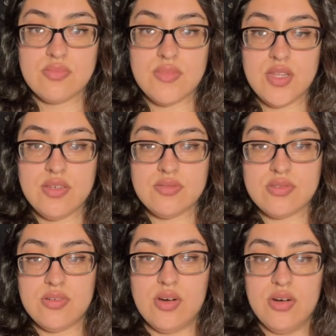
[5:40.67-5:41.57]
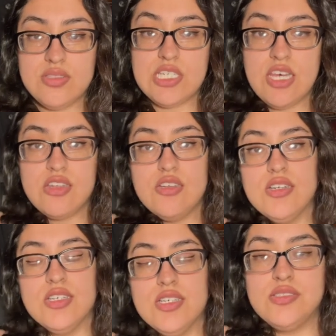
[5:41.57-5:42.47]
So altogether,
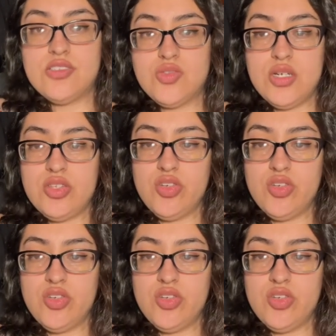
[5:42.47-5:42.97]
it's 23